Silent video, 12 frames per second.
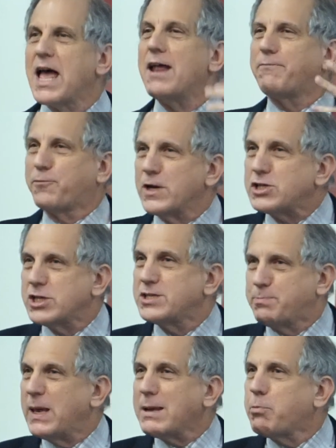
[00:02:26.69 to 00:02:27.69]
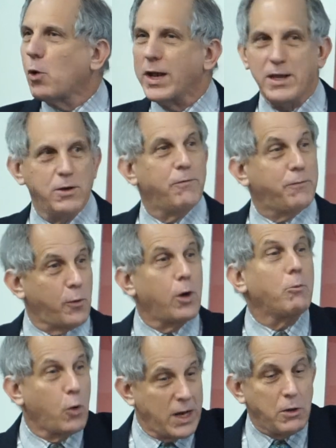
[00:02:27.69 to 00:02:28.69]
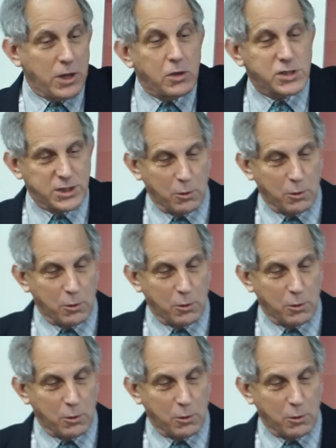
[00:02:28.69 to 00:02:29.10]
that Frisch's big boy uniform where you used